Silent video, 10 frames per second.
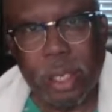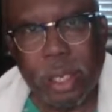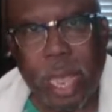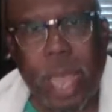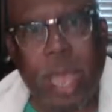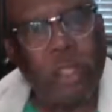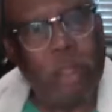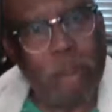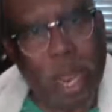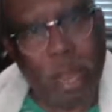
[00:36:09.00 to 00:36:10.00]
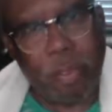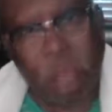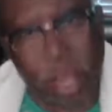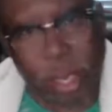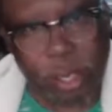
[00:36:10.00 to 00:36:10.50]
As a man
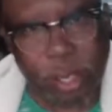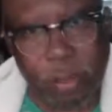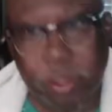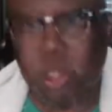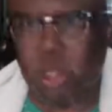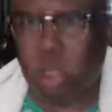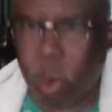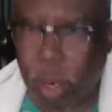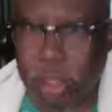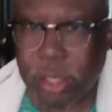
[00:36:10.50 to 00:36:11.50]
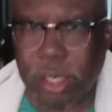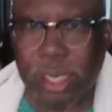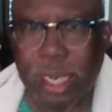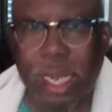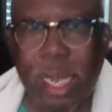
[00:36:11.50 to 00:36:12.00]
thinketh, so is
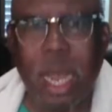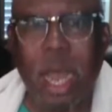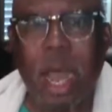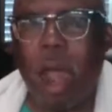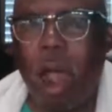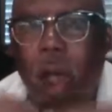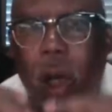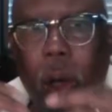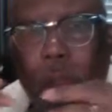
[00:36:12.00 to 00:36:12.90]
he. All